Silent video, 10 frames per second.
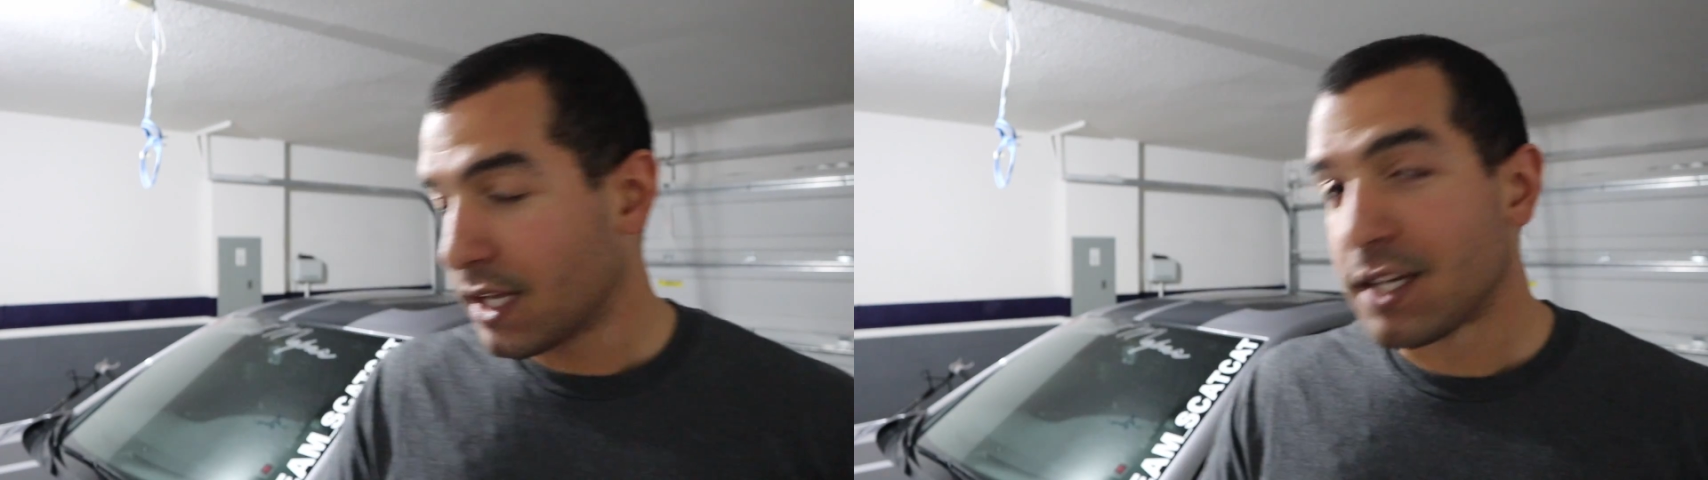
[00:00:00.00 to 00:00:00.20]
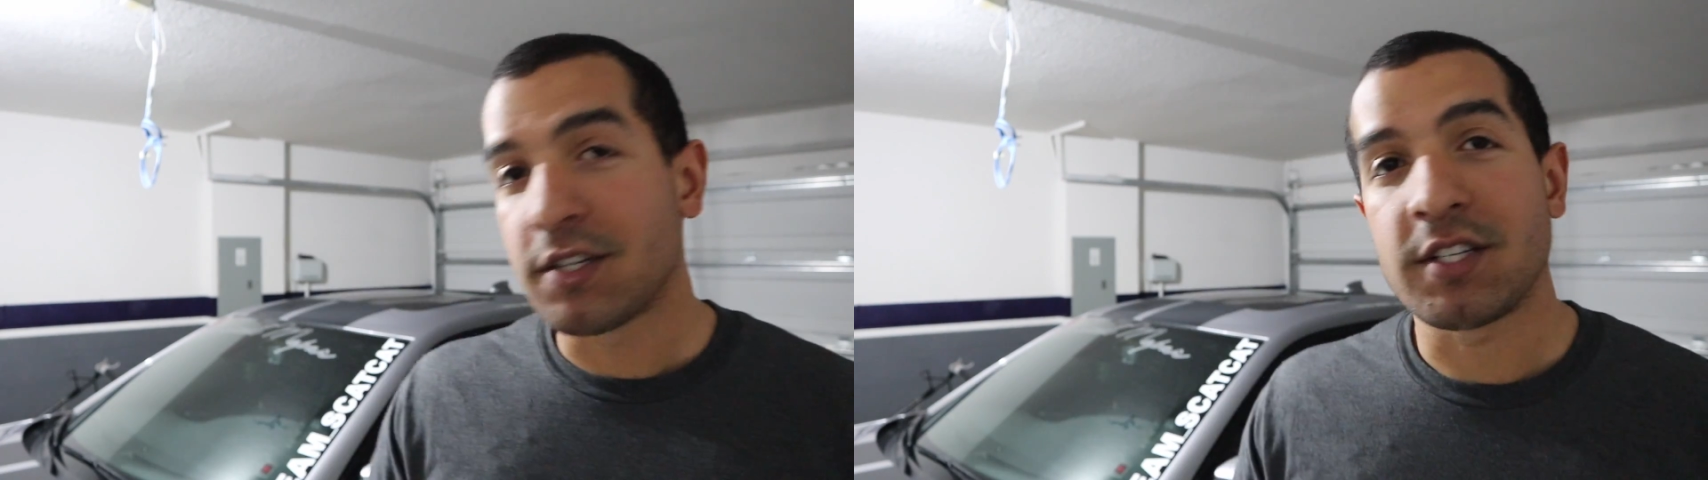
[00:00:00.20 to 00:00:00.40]

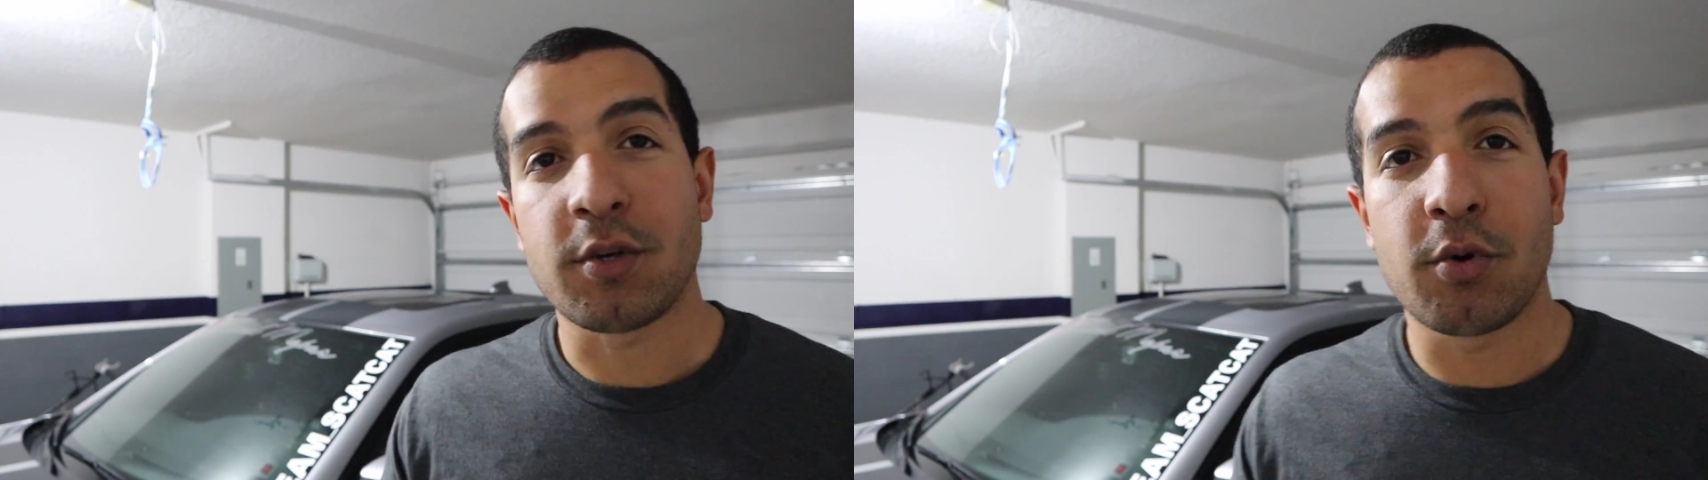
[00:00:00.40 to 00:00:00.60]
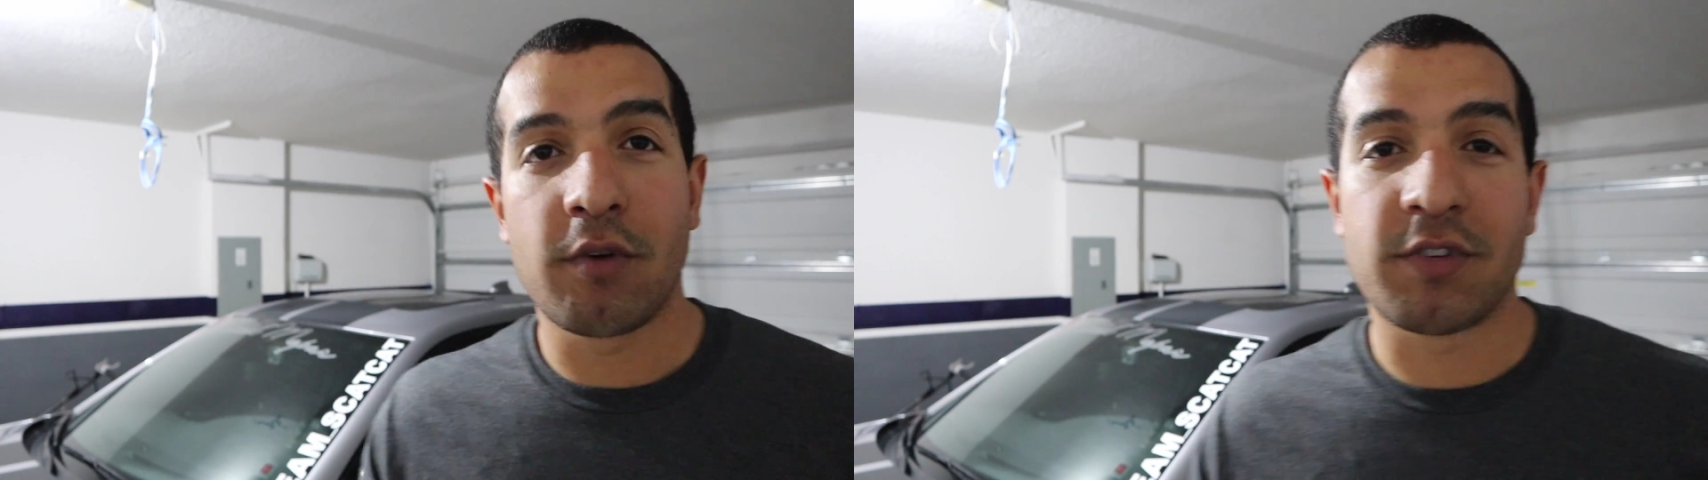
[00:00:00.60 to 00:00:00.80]
So let's
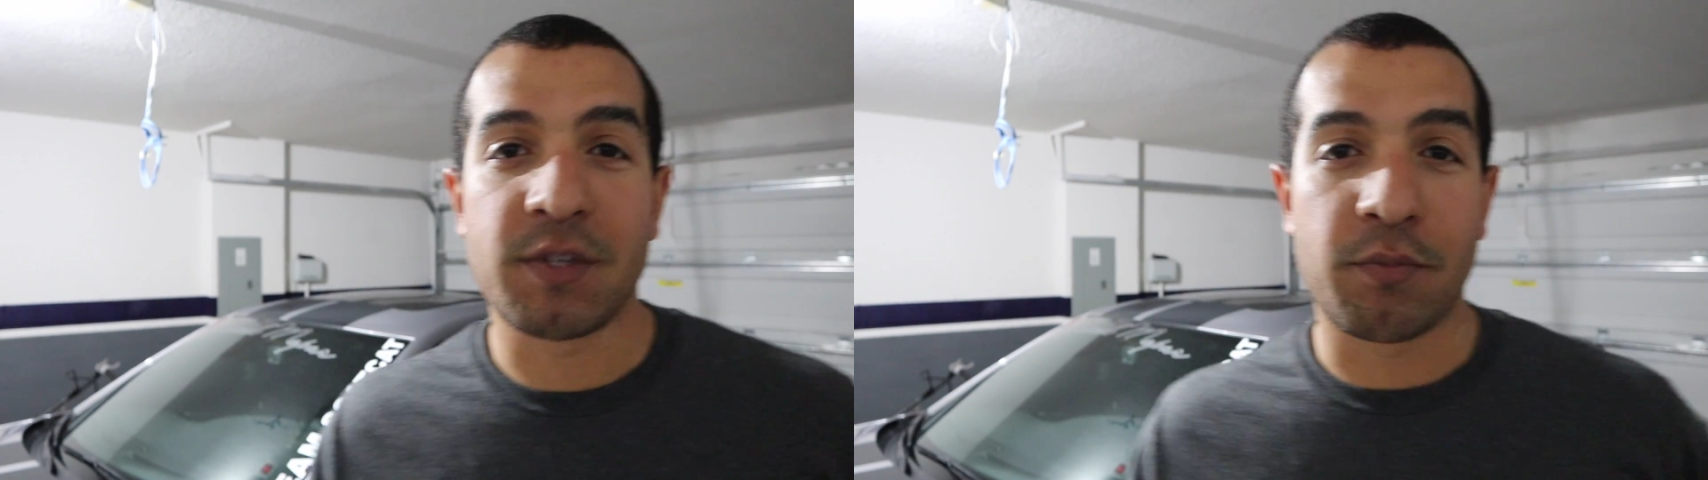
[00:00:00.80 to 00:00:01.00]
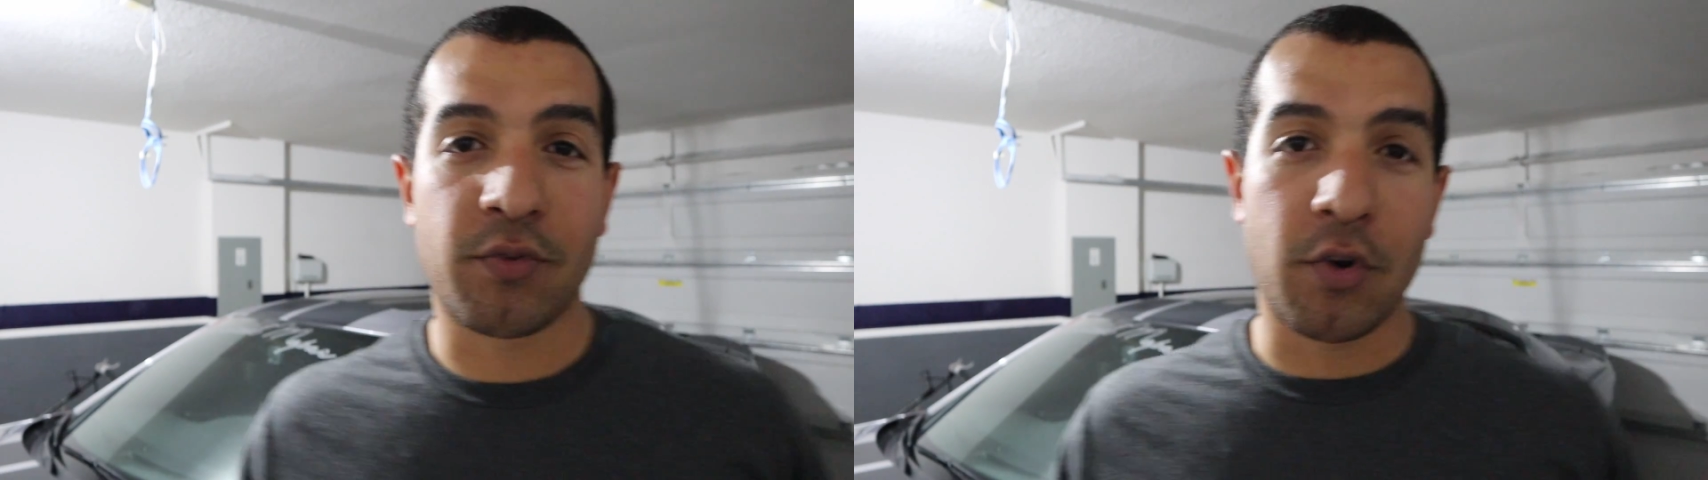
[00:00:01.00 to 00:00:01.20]
go over
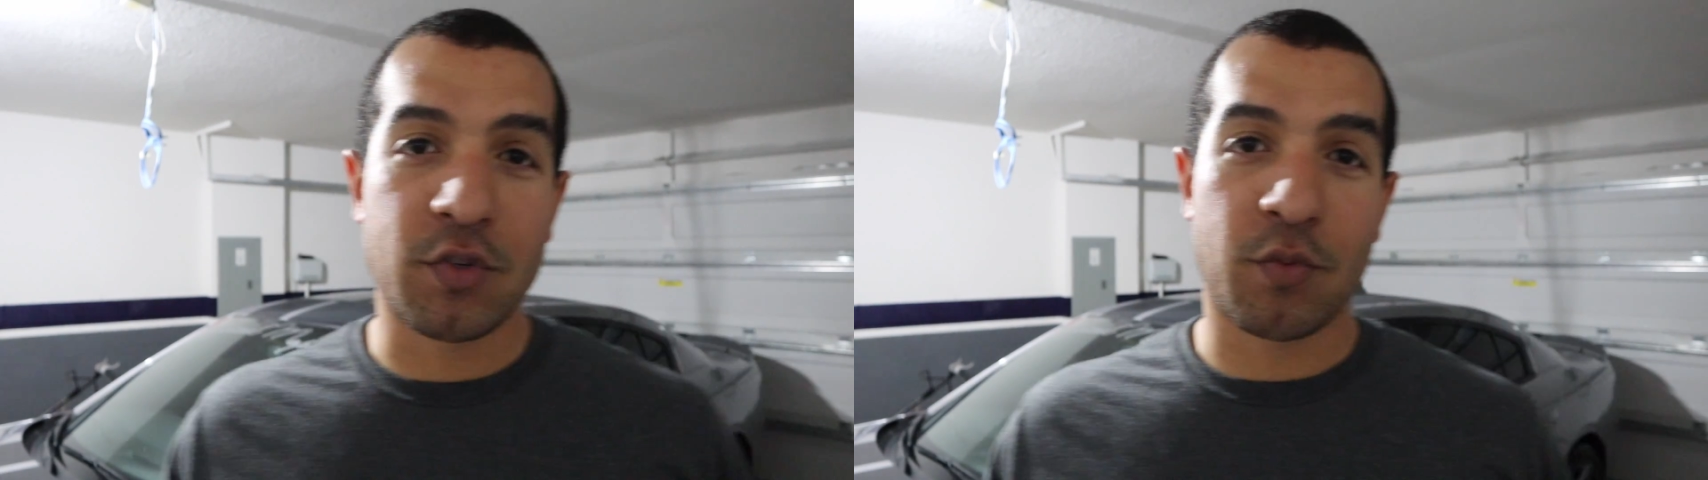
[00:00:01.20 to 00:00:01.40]
some pros